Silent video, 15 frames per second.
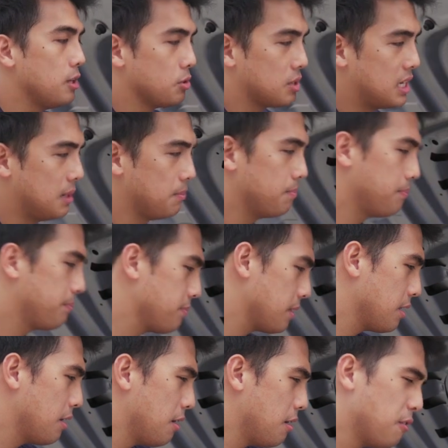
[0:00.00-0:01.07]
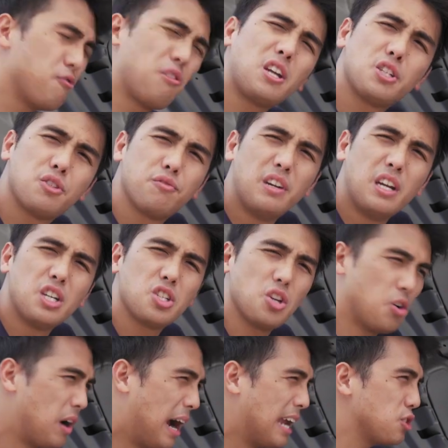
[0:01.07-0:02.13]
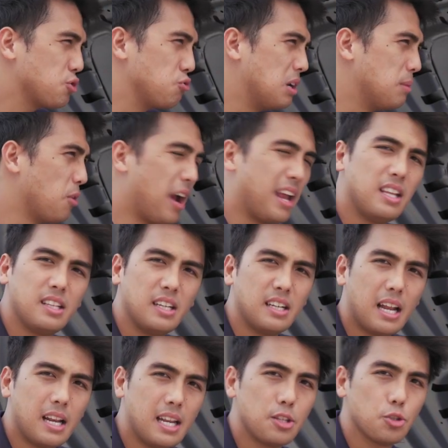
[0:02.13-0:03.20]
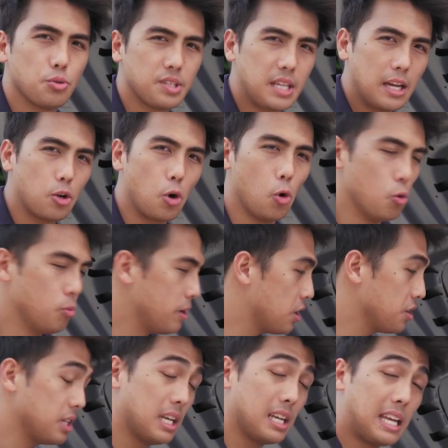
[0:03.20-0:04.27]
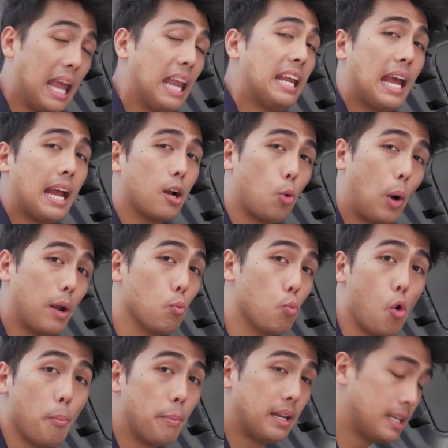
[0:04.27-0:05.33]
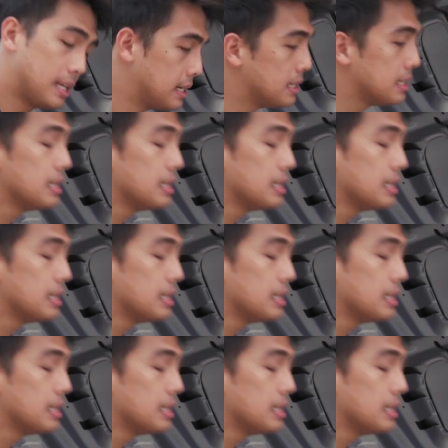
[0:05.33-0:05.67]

you keep fresh fish or ice cream or anything that needs to stay cold because it can get quite warm in here.